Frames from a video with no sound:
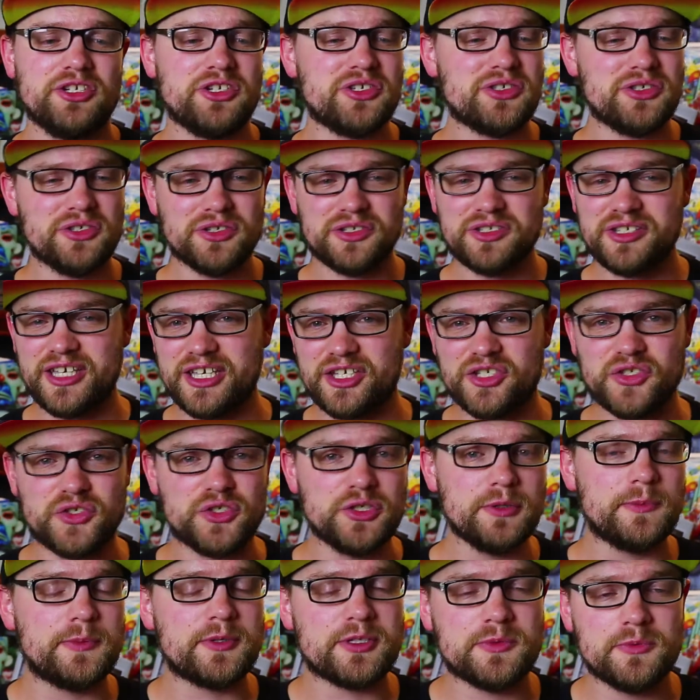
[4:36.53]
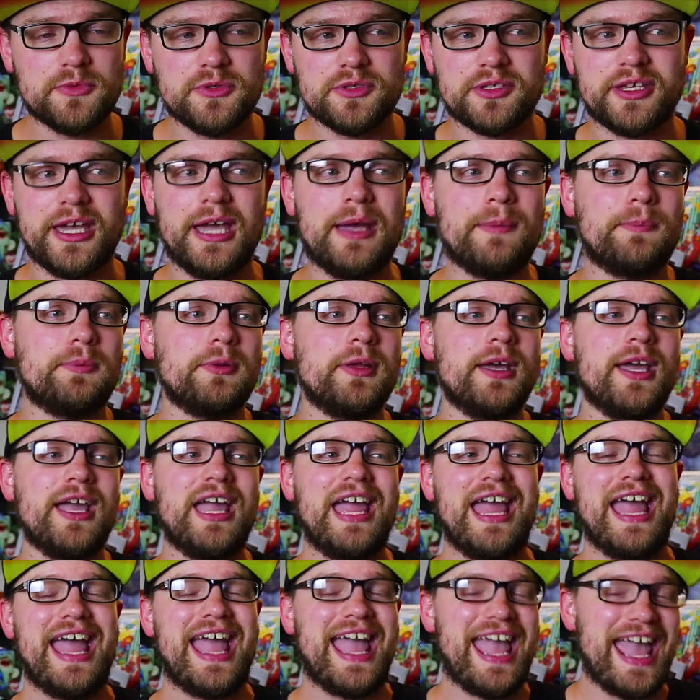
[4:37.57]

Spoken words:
Just looks like super smooth gameplay.